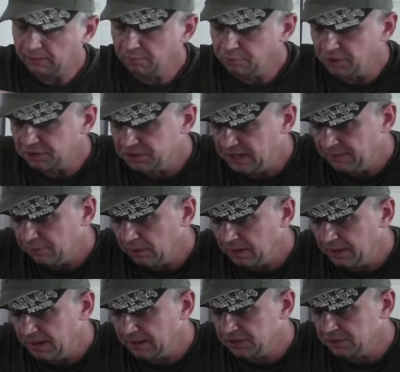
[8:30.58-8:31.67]
put tape right
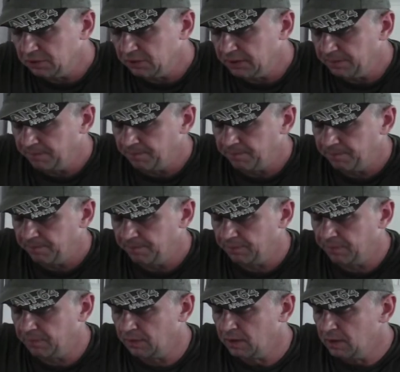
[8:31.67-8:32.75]
next to it,
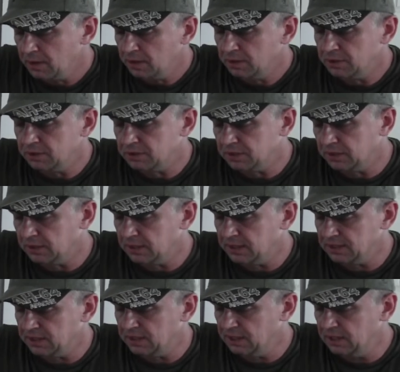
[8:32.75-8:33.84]
just in
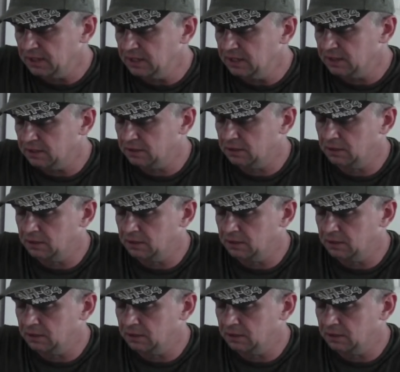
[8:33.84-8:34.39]
case I need it.